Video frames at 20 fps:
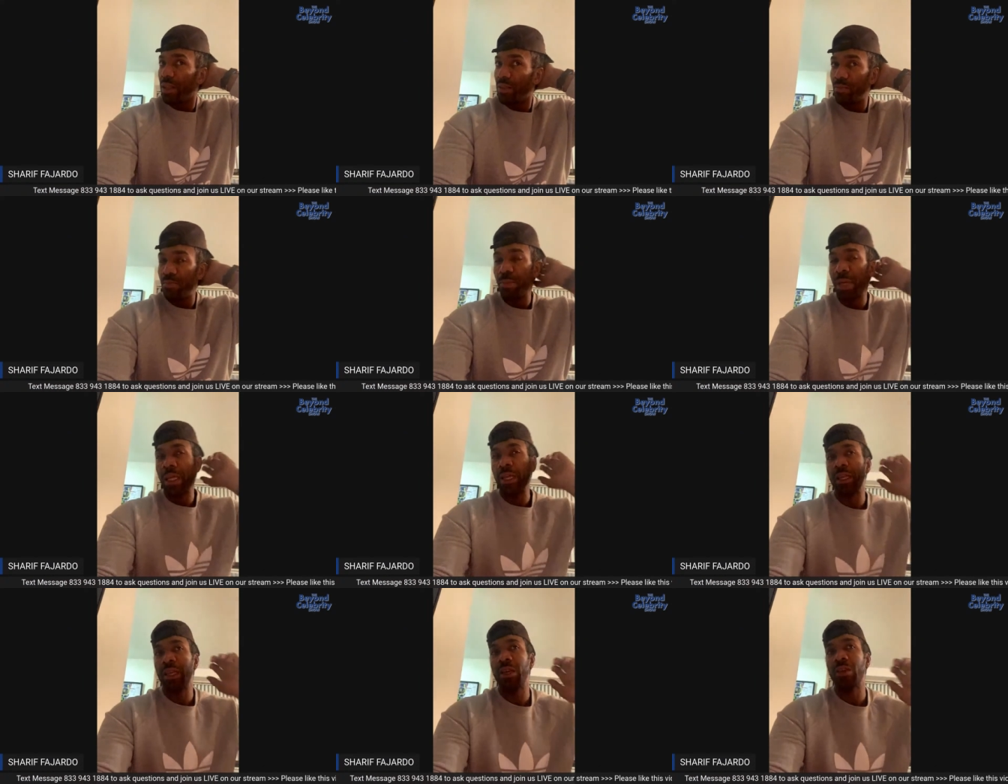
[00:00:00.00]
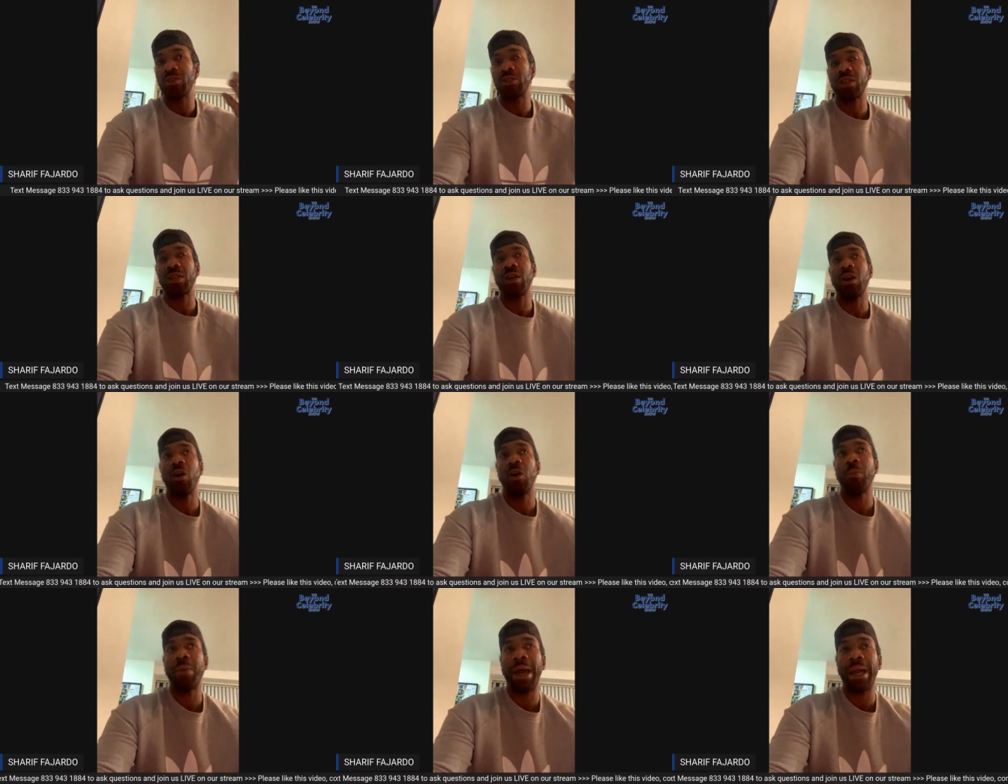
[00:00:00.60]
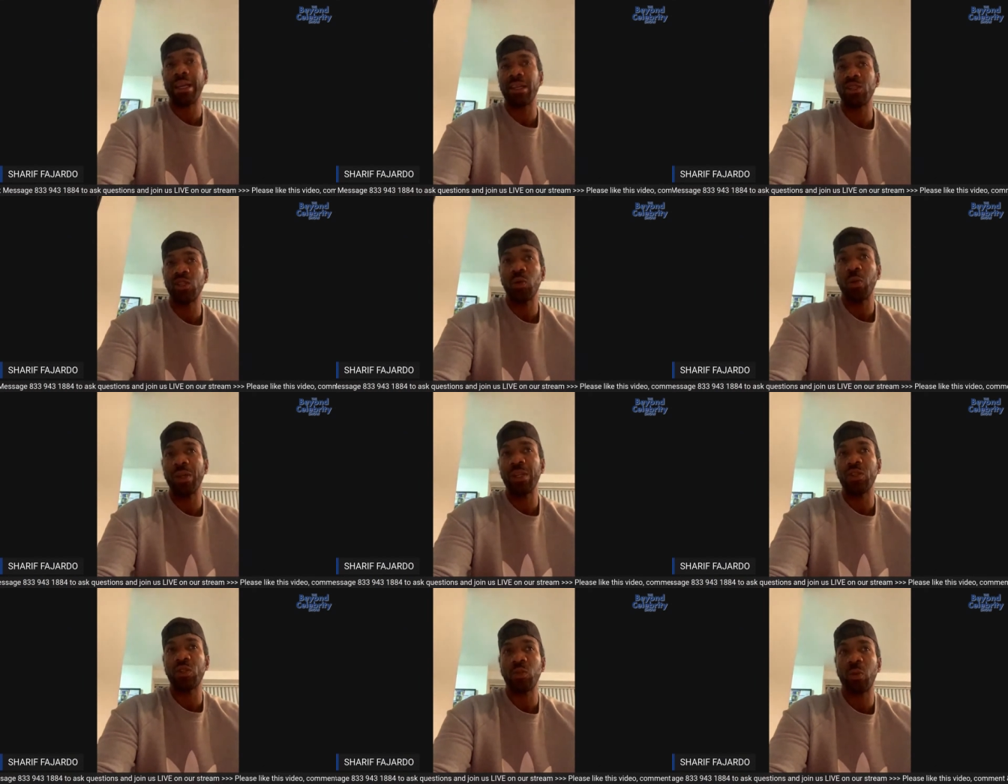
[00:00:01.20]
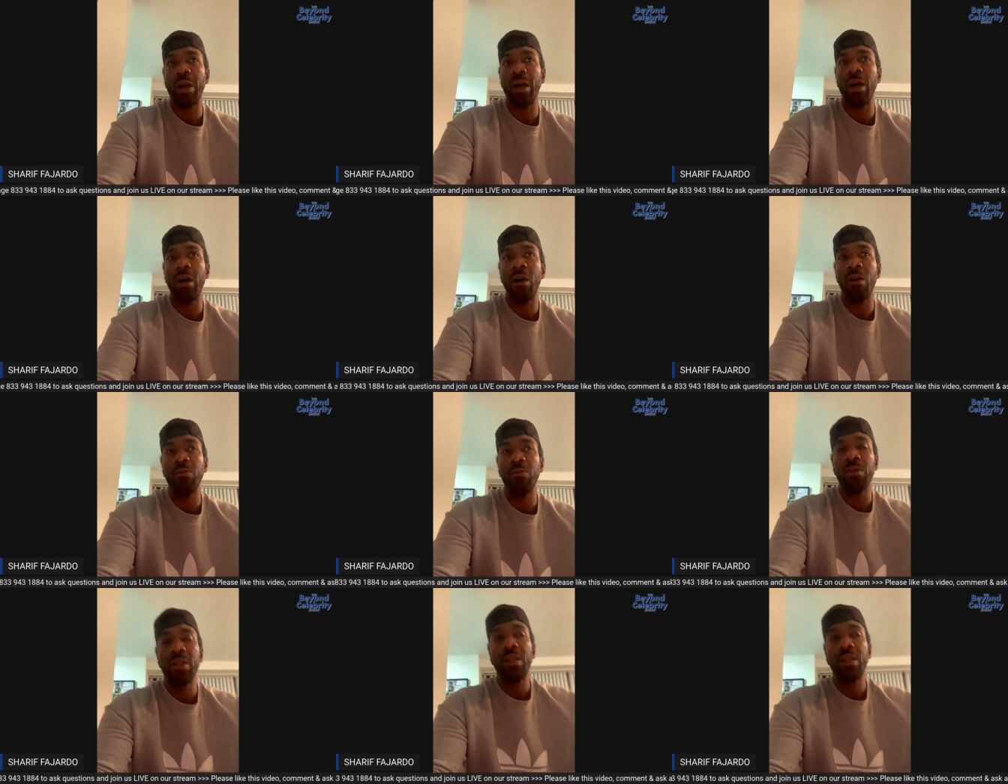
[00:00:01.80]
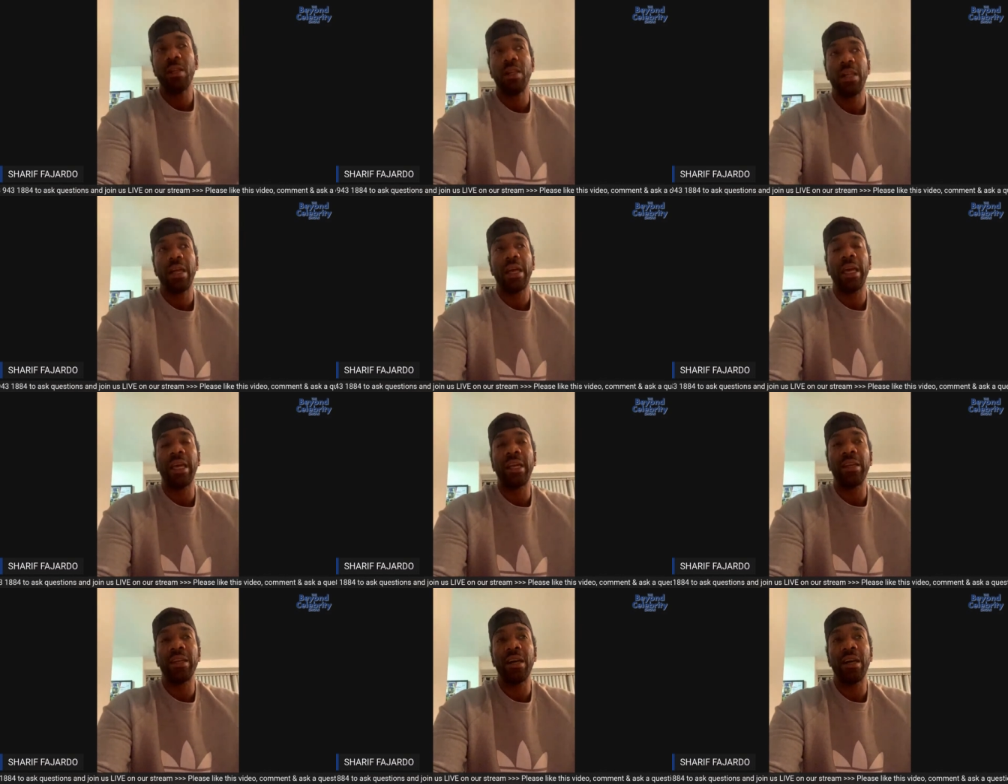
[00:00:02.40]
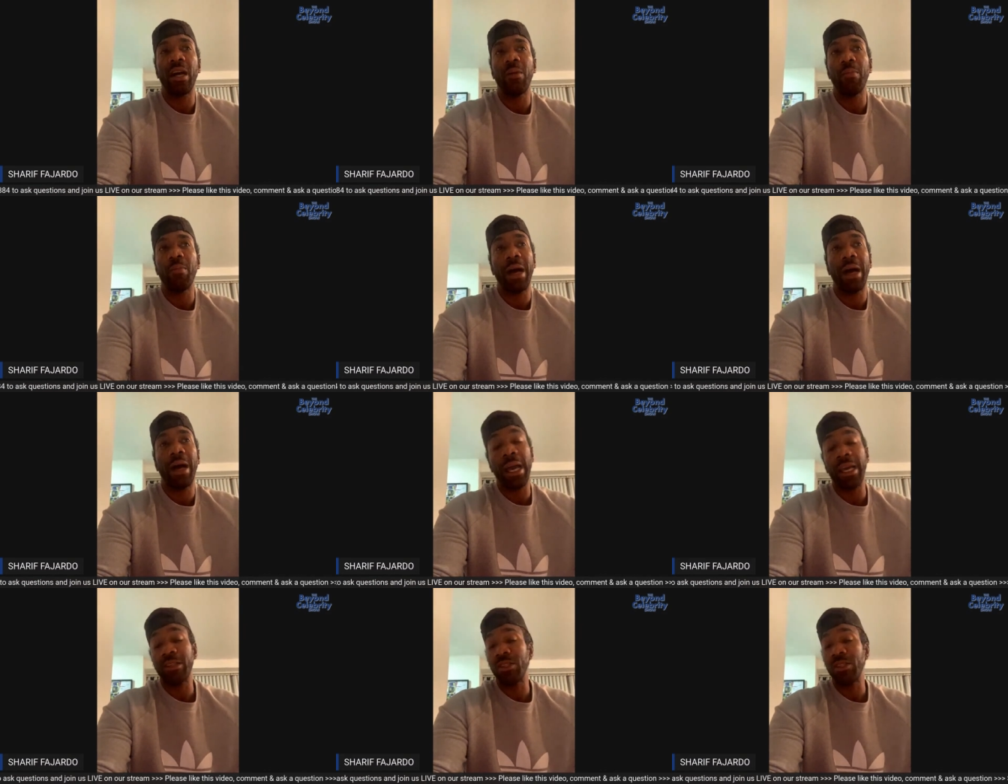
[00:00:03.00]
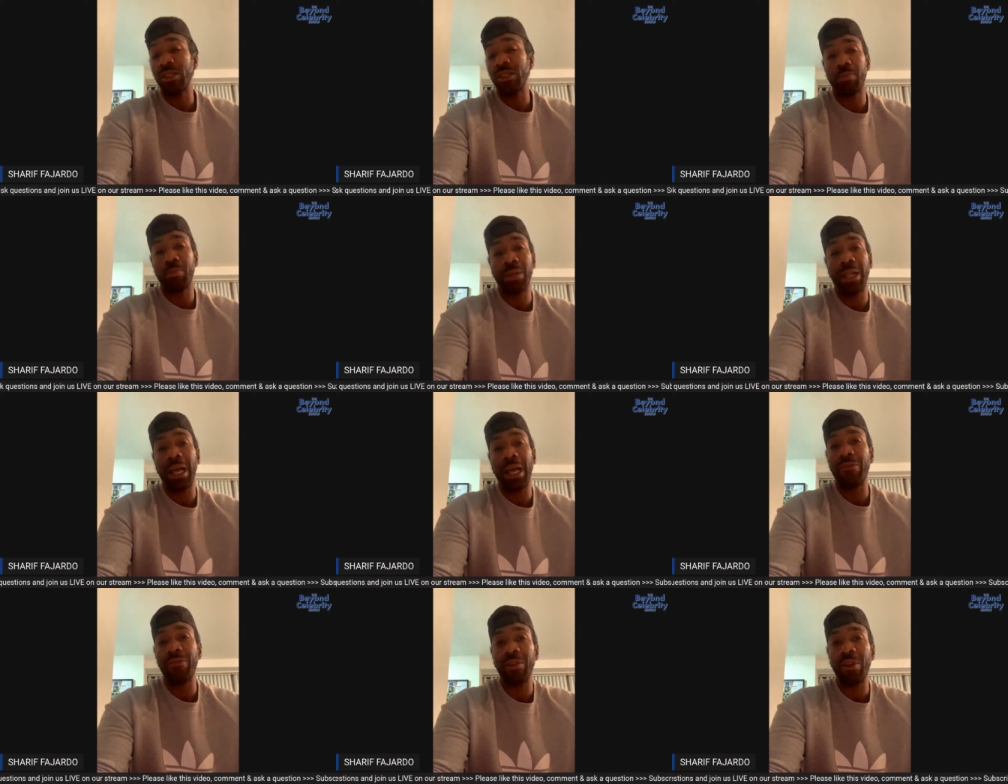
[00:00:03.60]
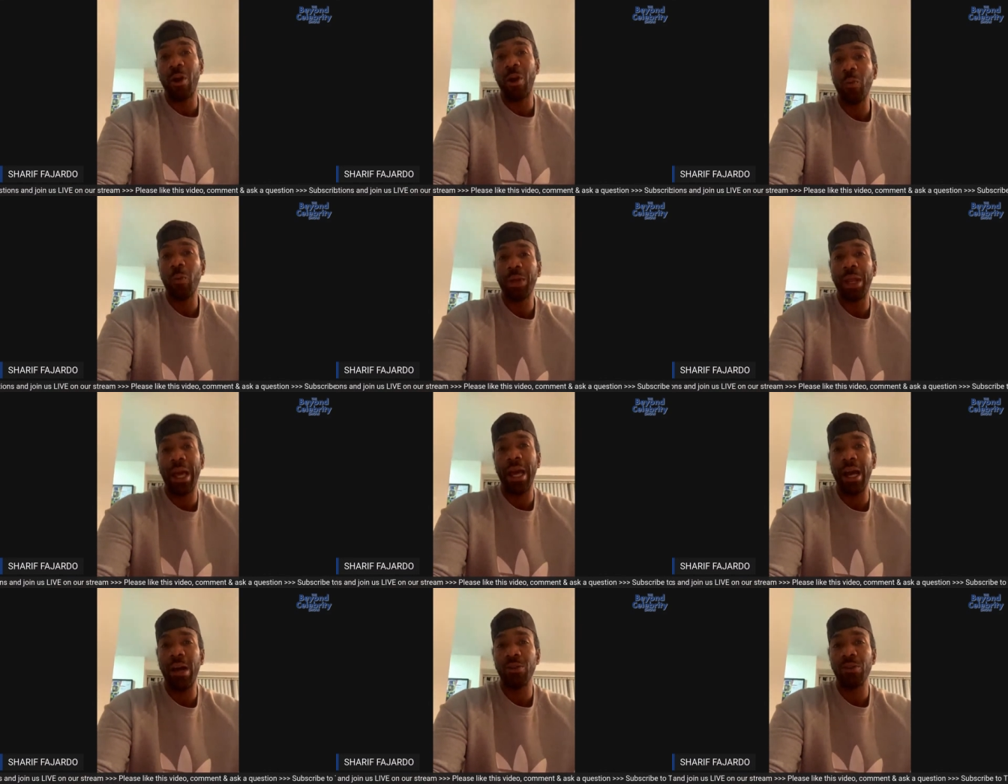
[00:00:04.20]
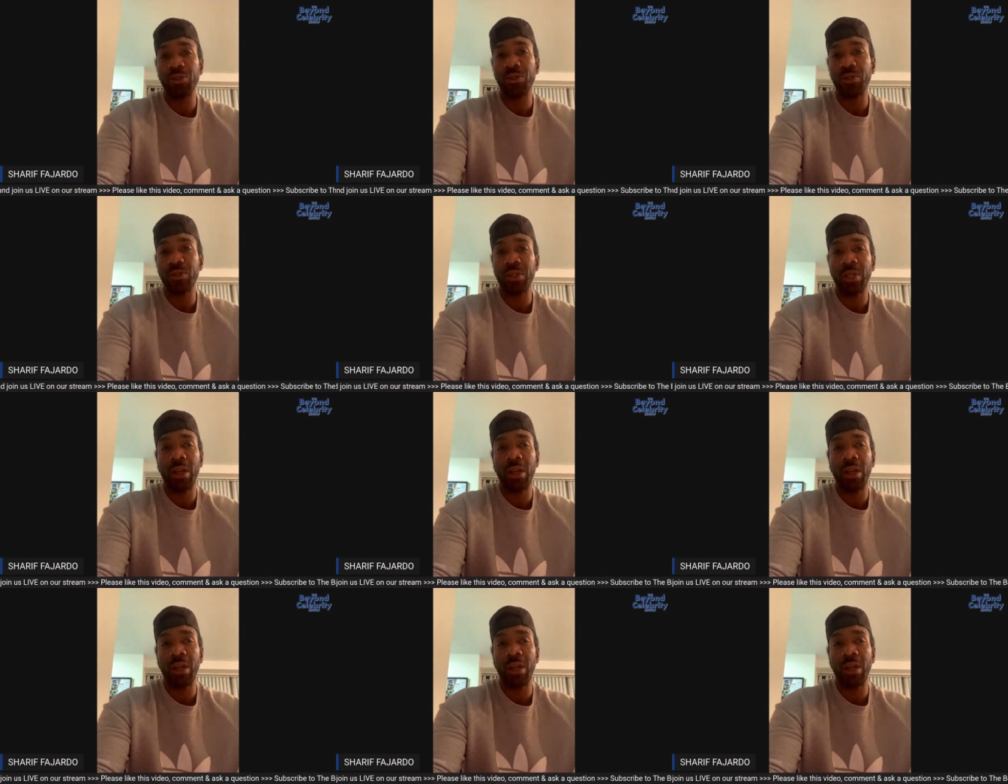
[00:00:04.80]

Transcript: many years ago, back in 2012, and I had just applied for the open house.